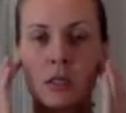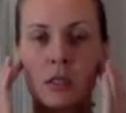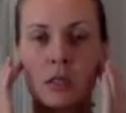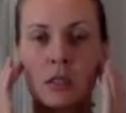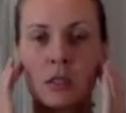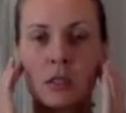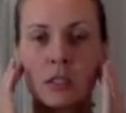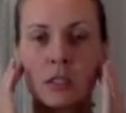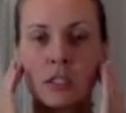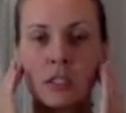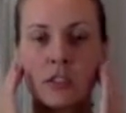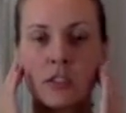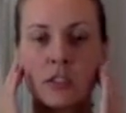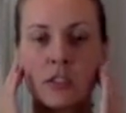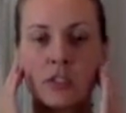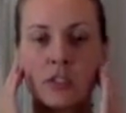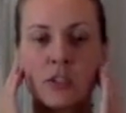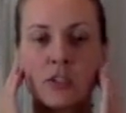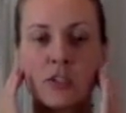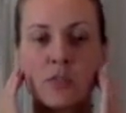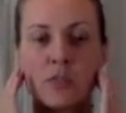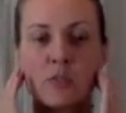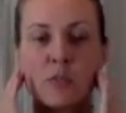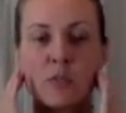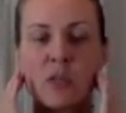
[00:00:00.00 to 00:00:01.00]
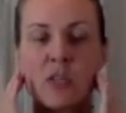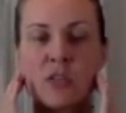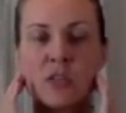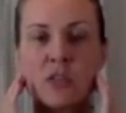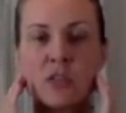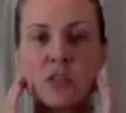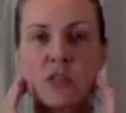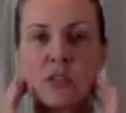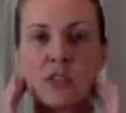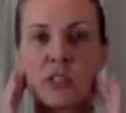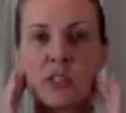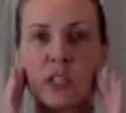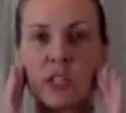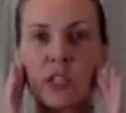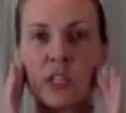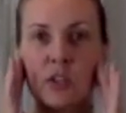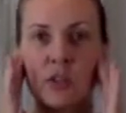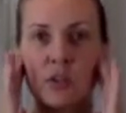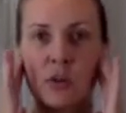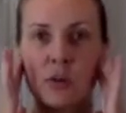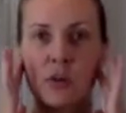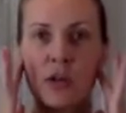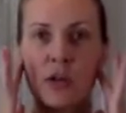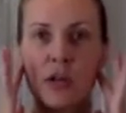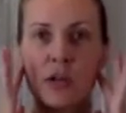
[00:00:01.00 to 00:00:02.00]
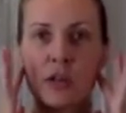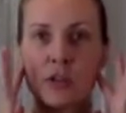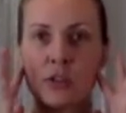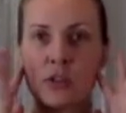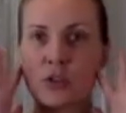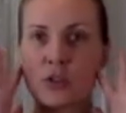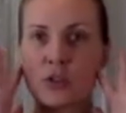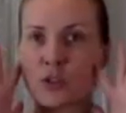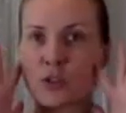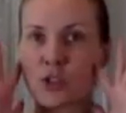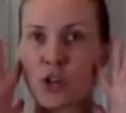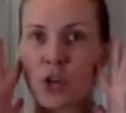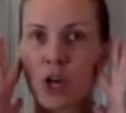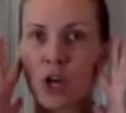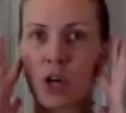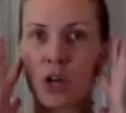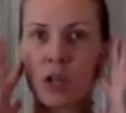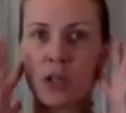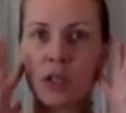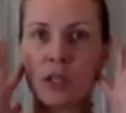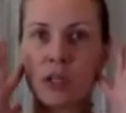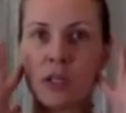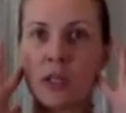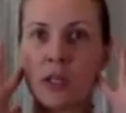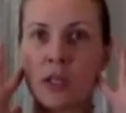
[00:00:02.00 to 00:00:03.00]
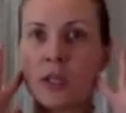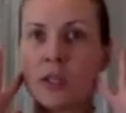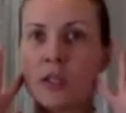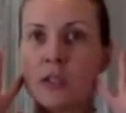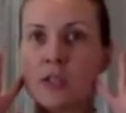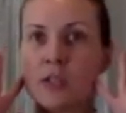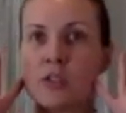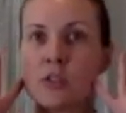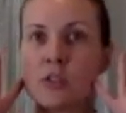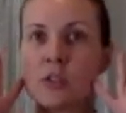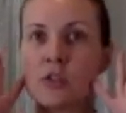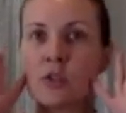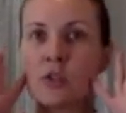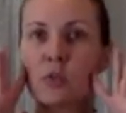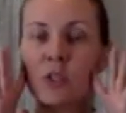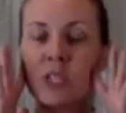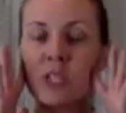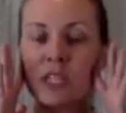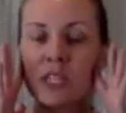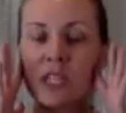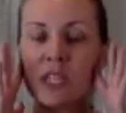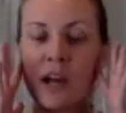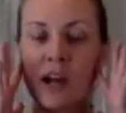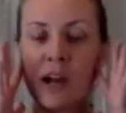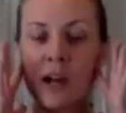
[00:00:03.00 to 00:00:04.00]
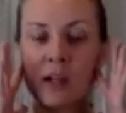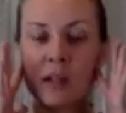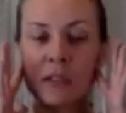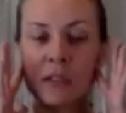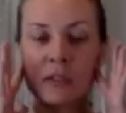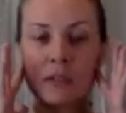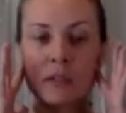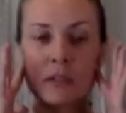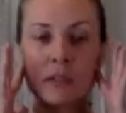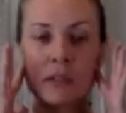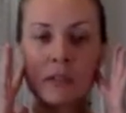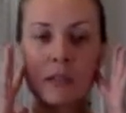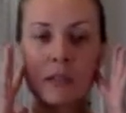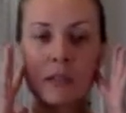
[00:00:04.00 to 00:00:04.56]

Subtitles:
And the muscles in and around your jaw hinge, relax.